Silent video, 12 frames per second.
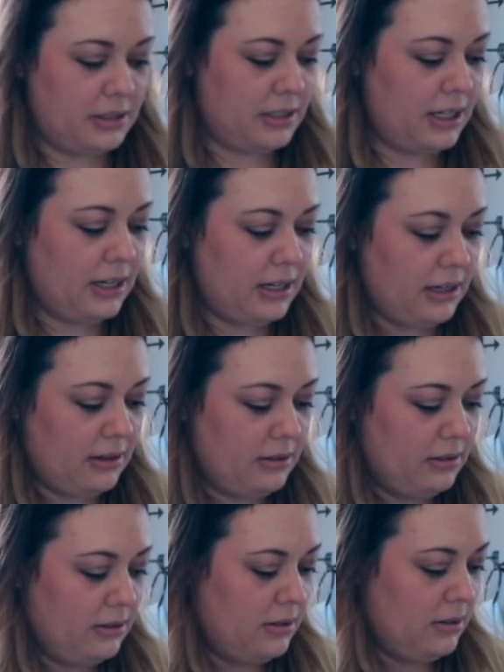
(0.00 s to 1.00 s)
tea,
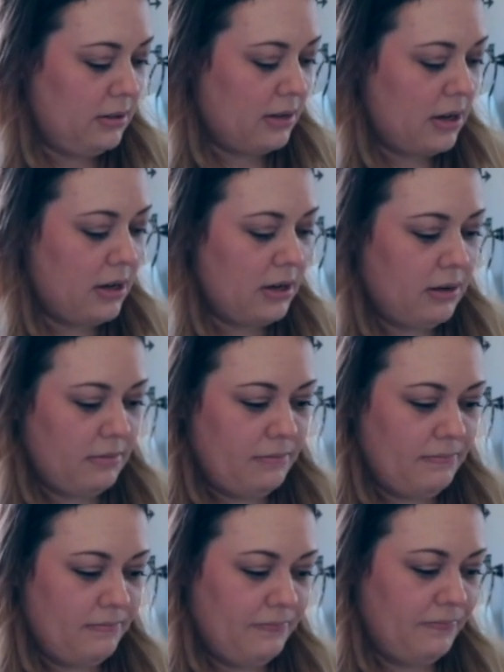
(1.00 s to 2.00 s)

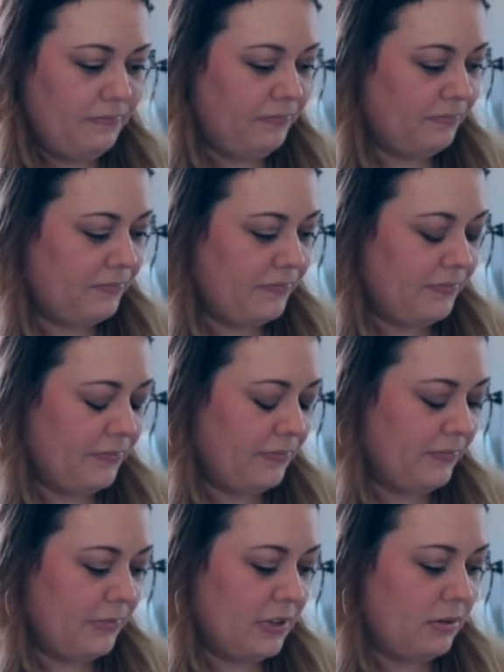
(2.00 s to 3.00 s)
um,
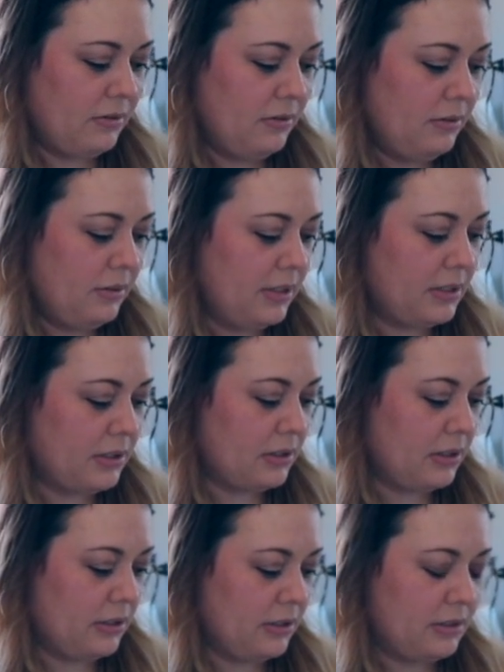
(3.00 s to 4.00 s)
what is this
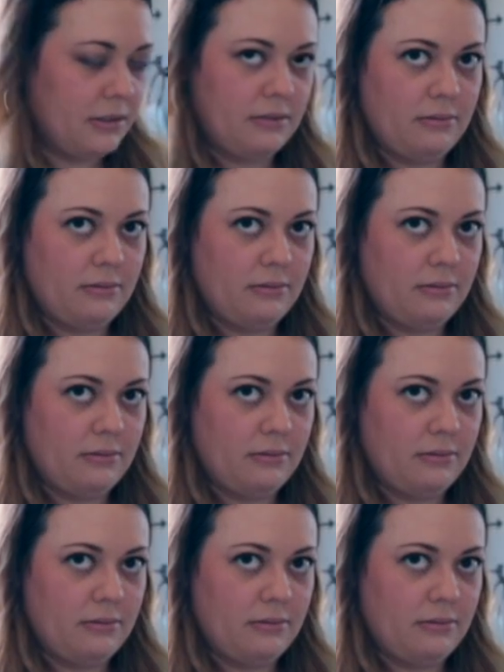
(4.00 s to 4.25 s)
called?